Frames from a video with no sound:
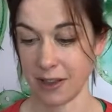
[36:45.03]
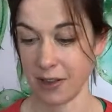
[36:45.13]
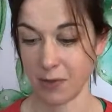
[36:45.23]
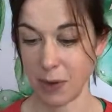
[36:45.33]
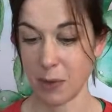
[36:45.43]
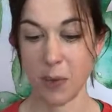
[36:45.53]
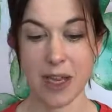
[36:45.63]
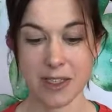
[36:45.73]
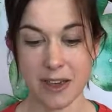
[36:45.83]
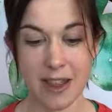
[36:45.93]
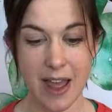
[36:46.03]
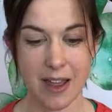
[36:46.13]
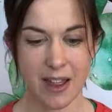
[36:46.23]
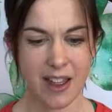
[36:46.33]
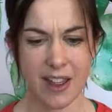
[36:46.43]
If people weren't doing
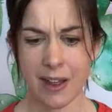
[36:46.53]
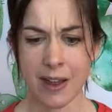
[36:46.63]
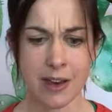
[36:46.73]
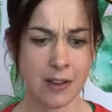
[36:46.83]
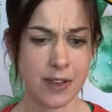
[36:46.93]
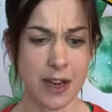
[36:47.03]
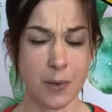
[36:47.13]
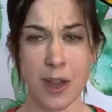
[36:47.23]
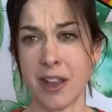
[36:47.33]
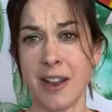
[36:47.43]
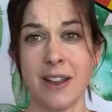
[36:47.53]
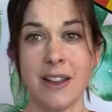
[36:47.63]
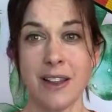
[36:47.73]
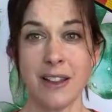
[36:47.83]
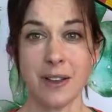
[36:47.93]
that, I'd have to work in
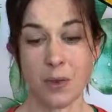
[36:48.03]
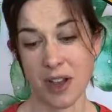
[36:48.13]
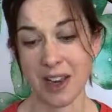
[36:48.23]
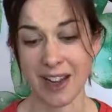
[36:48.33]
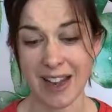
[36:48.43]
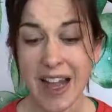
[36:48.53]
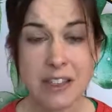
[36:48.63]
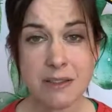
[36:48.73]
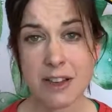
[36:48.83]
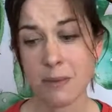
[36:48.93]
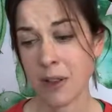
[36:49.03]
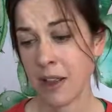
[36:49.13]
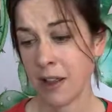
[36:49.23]
a classroom.